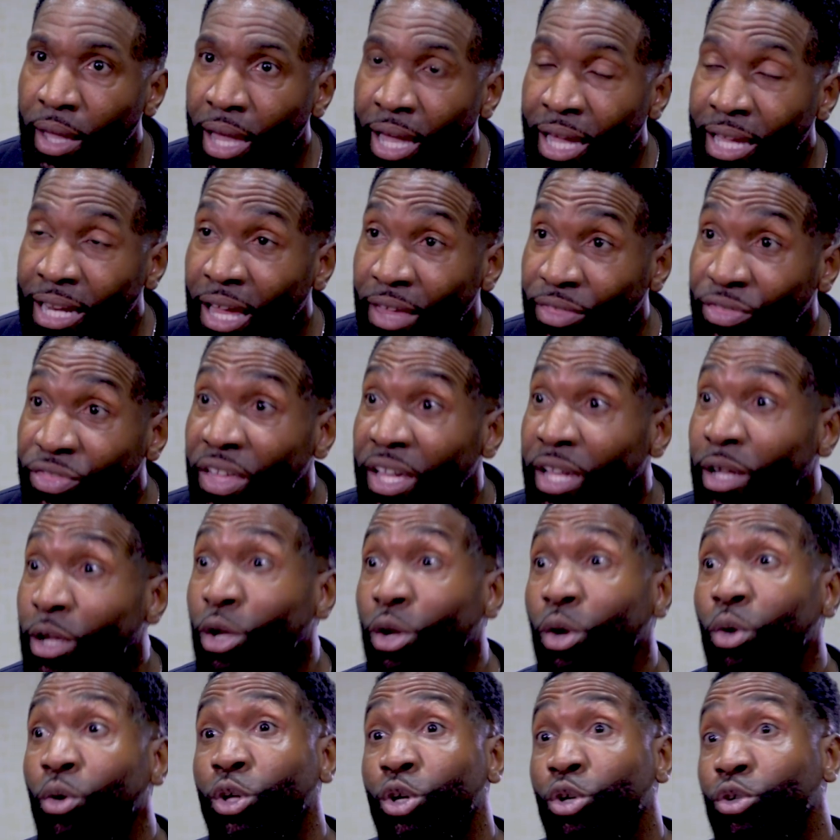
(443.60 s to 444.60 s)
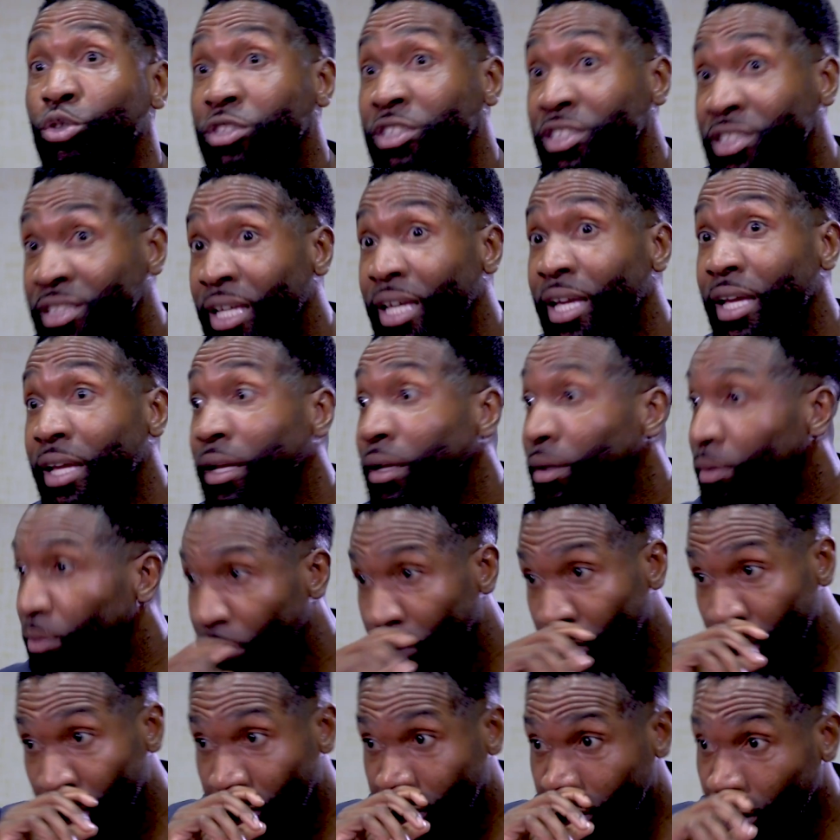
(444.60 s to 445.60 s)
And I think you'll see
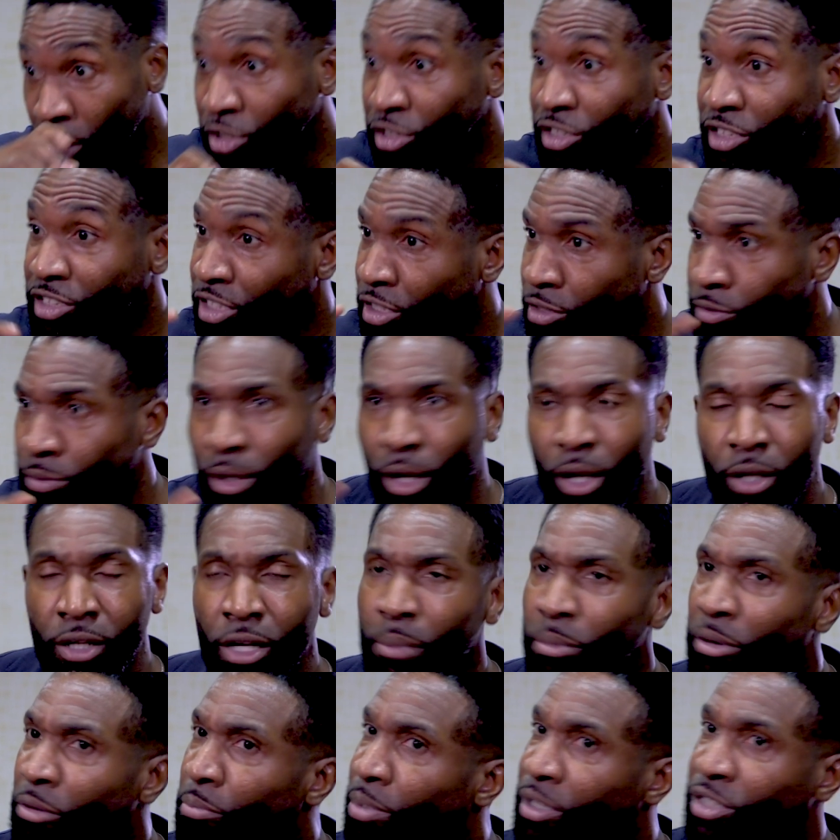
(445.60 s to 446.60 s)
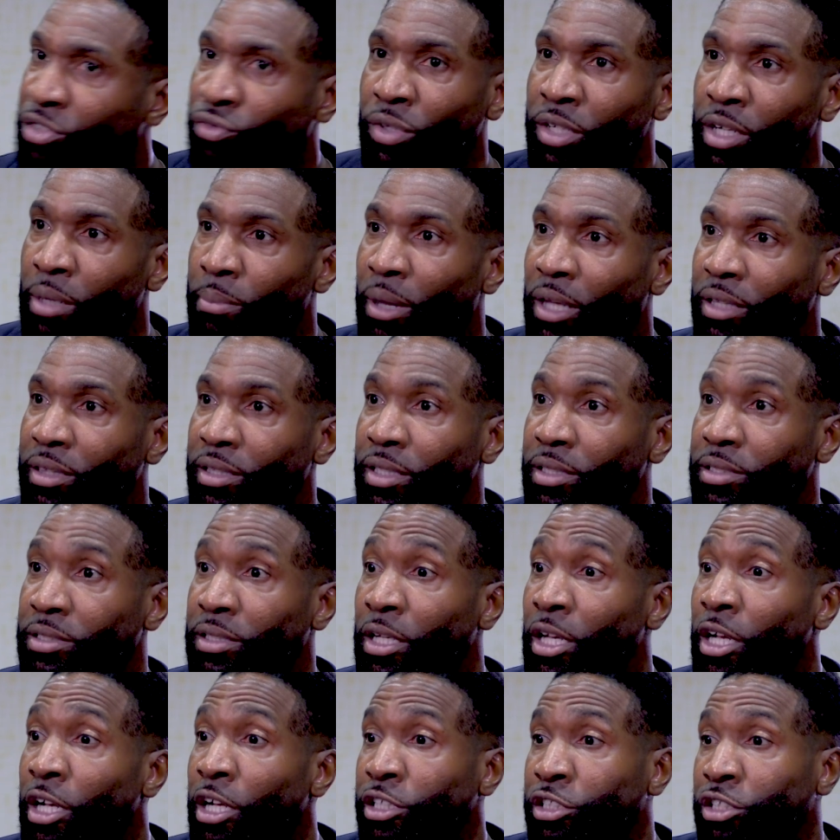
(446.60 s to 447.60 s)
the churches, there's been a number of books written about this.
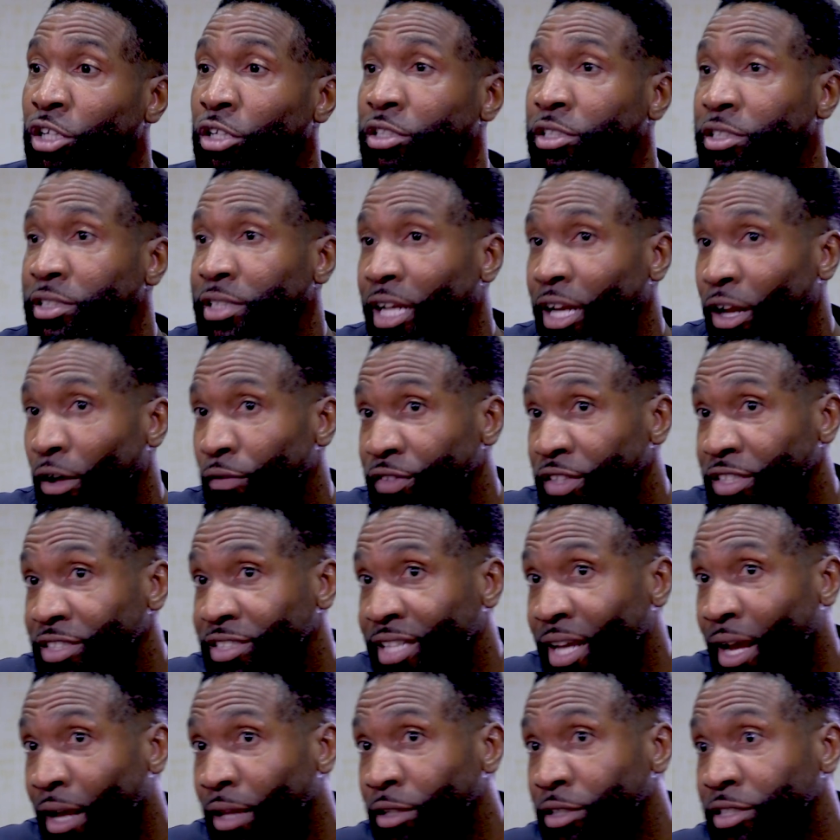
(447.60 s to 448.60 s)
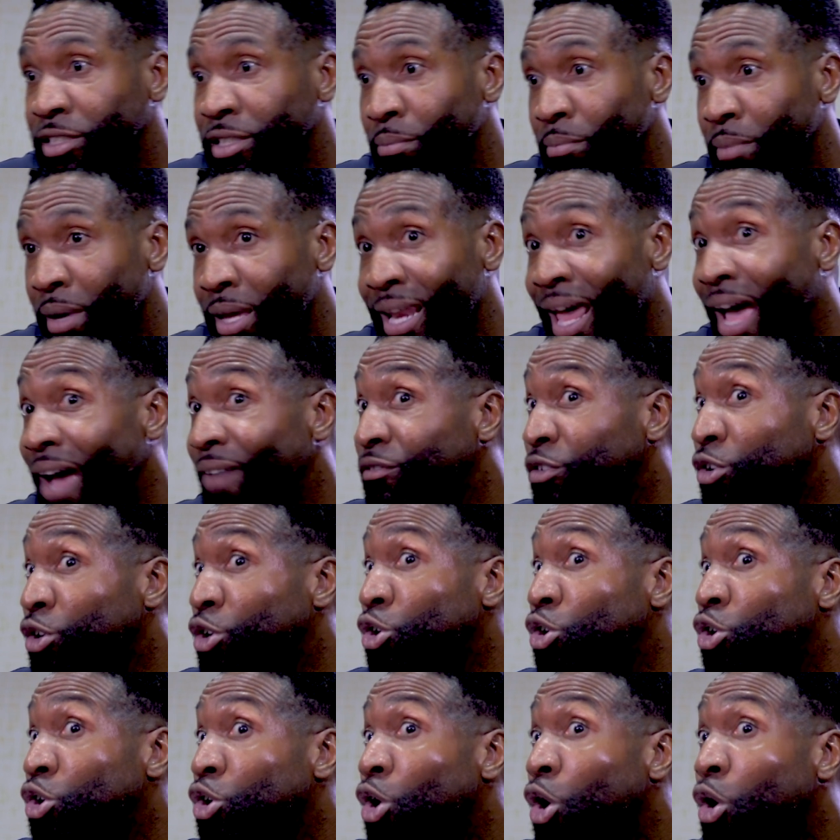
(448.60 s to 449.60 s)
Churches that are often tailored to men have
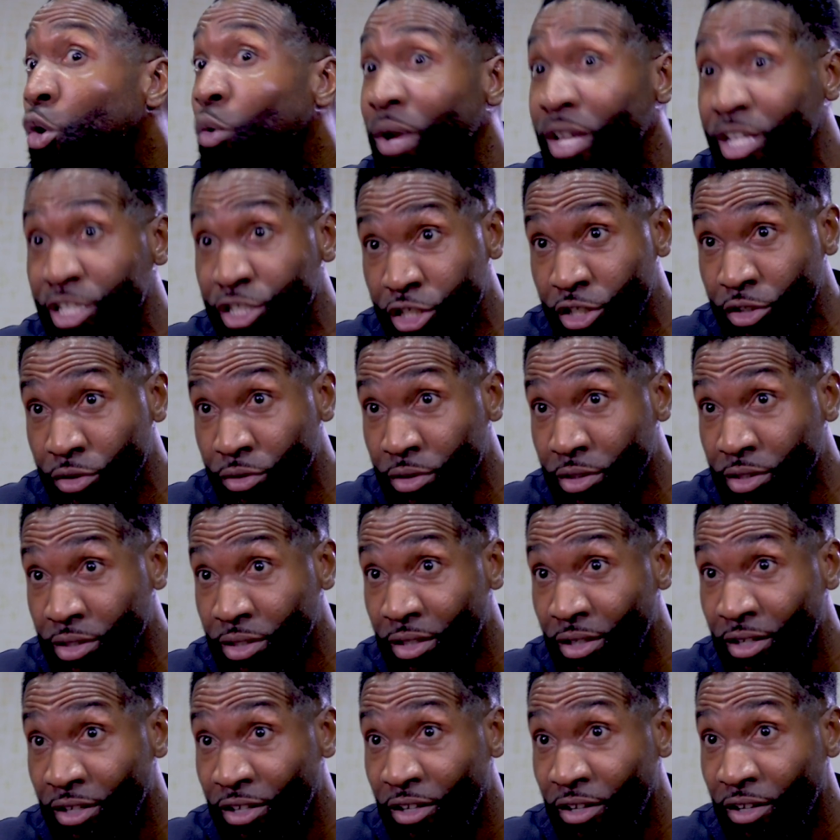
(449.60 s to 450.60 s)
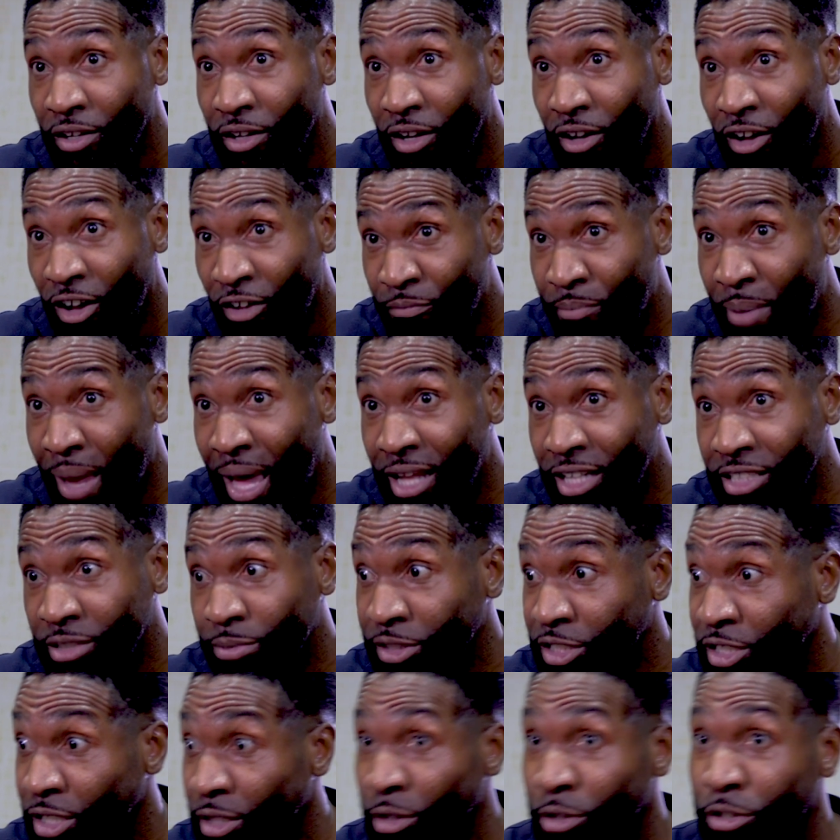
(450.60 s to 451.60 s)
no issues of balance,
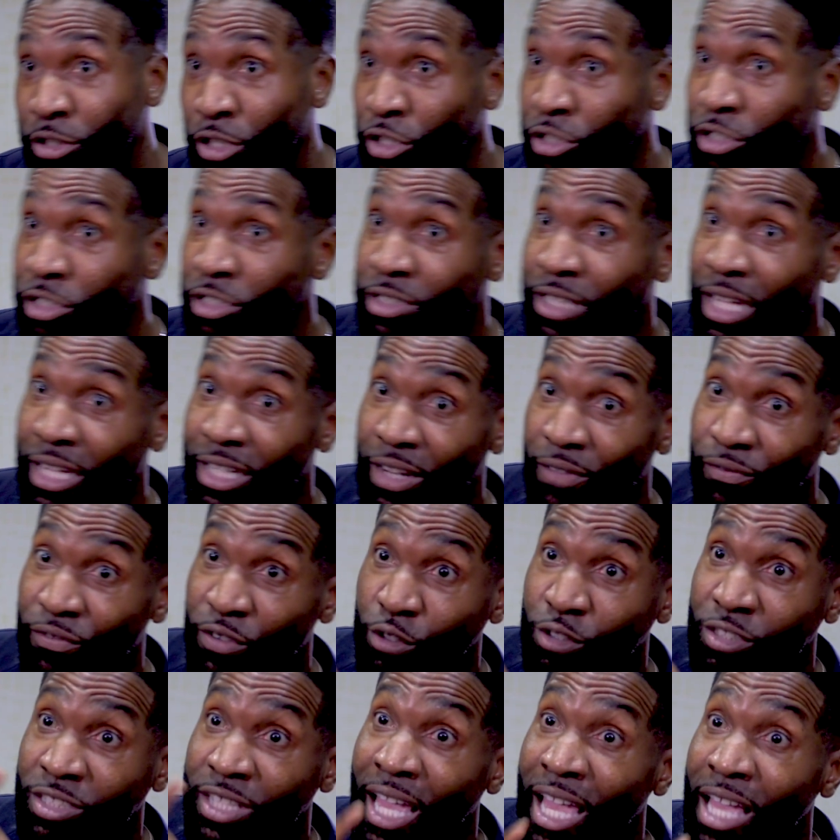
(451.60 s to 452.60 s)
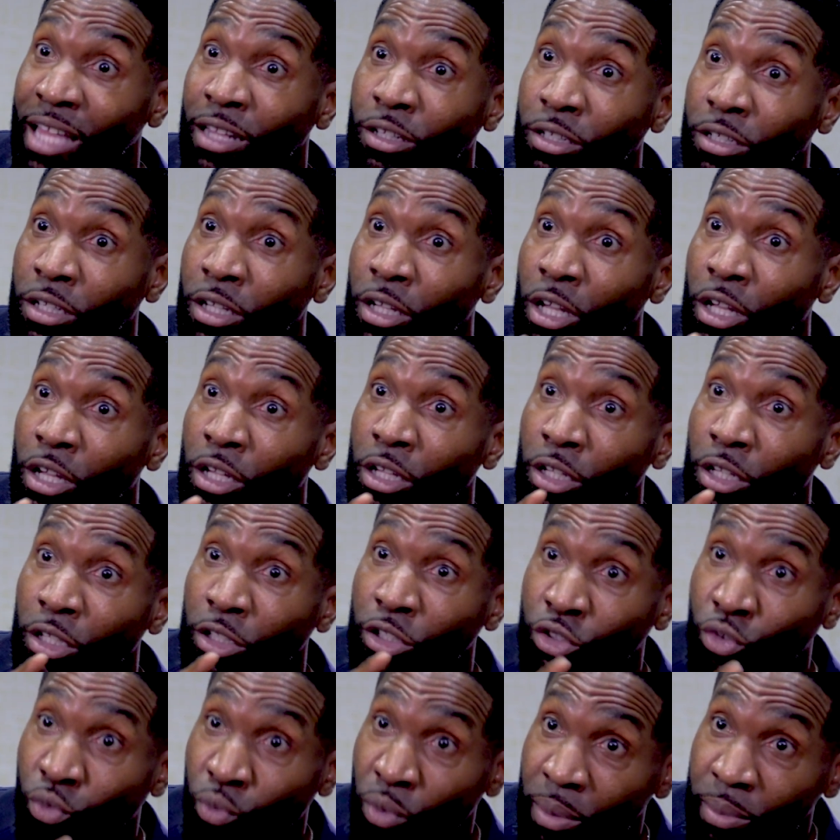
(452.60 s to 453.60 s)
but churches that they feel tailored
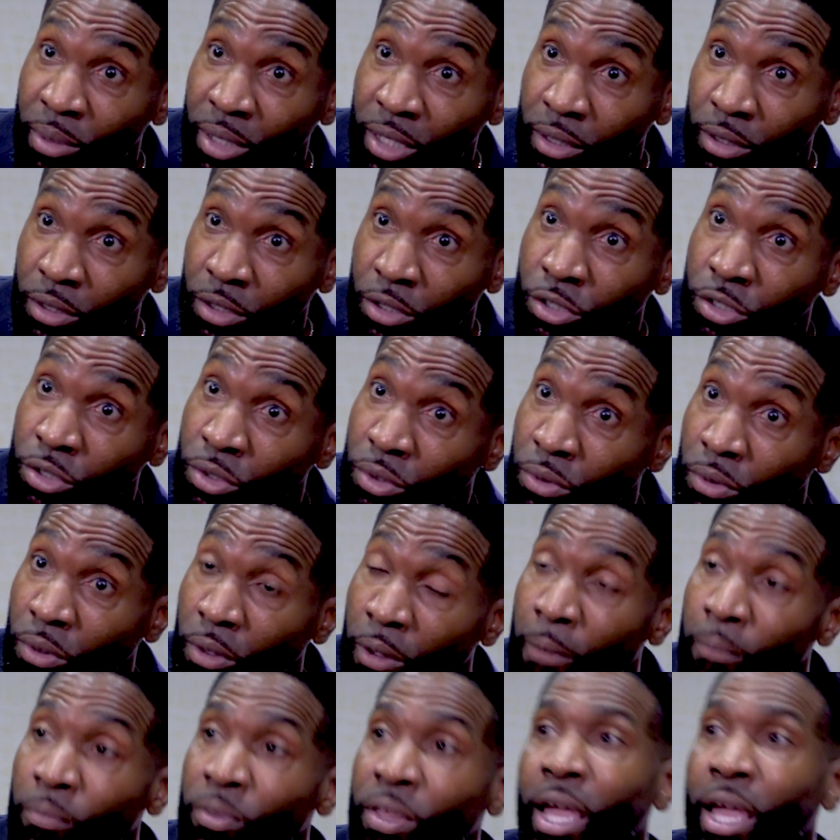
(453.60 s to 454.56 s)
to women do.